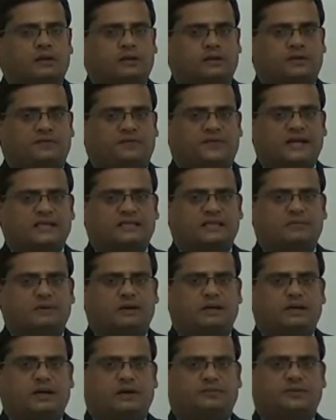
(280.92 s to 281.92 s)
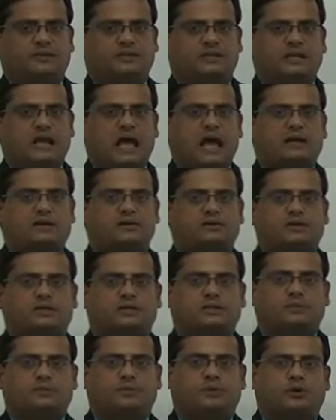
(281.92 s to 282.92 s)
The flexibility of the scenarios and
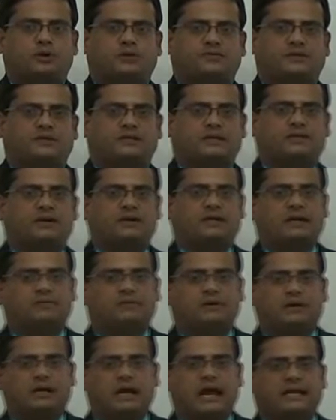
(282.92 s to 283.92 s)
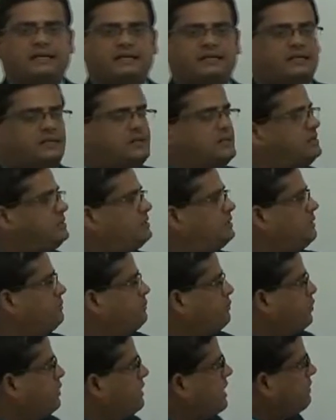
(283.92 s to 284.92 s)
support of the several types of clients, the
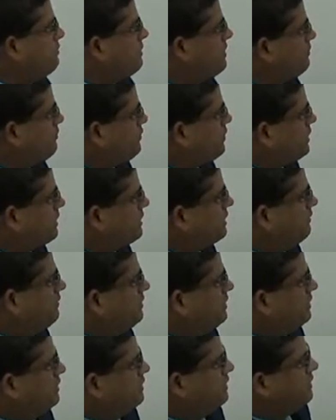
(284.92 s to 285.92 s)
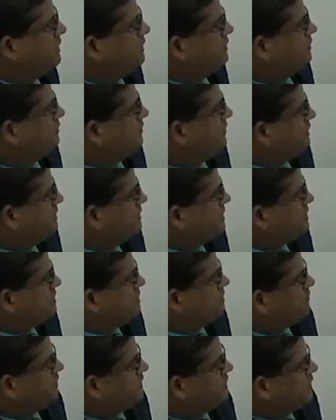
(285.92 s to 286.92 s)
programming productivity
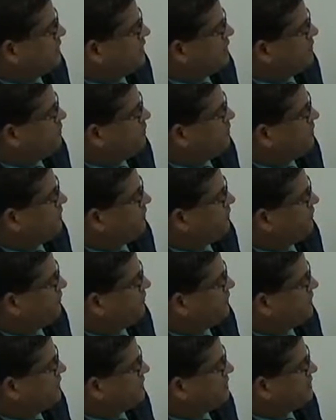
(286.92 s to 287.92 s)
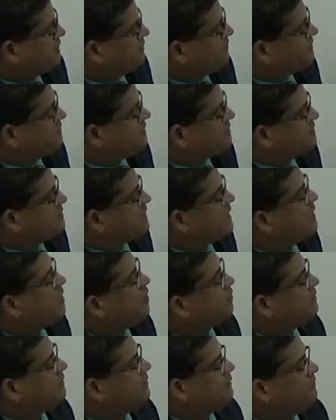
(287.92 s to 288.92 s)
increases with the help of services,
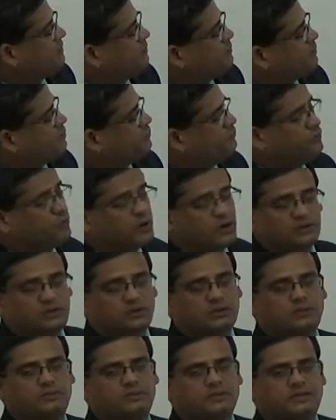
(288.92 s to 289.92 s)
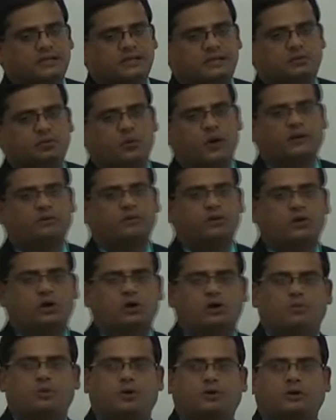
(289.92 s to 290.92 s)
allow the developer to focus on the business. When we
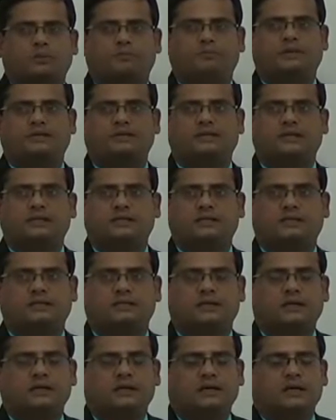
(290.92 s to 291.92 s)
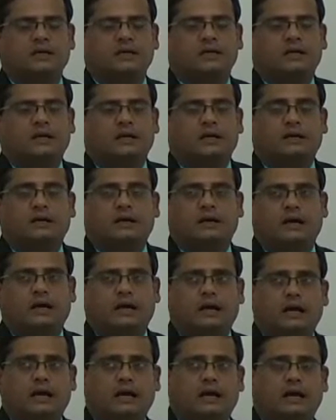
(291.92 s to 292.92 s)
talk about the business
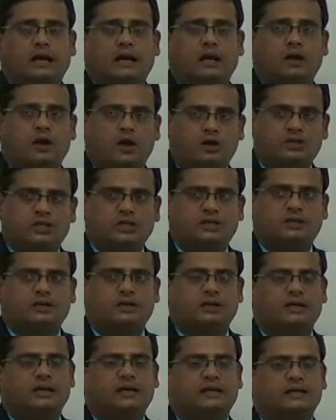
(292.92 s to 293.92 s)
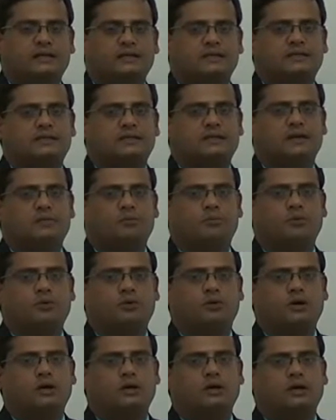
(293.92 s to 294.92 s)
logic, it is
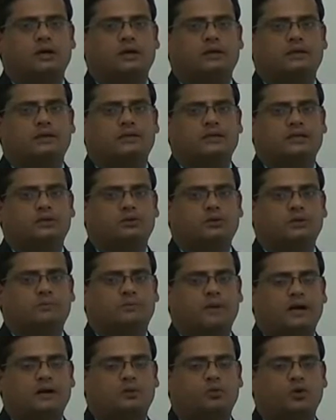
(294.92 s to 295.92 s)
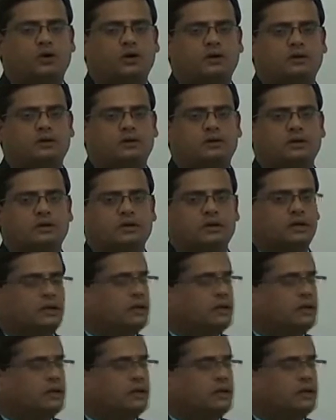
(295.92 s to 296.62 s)
more the J2E part work.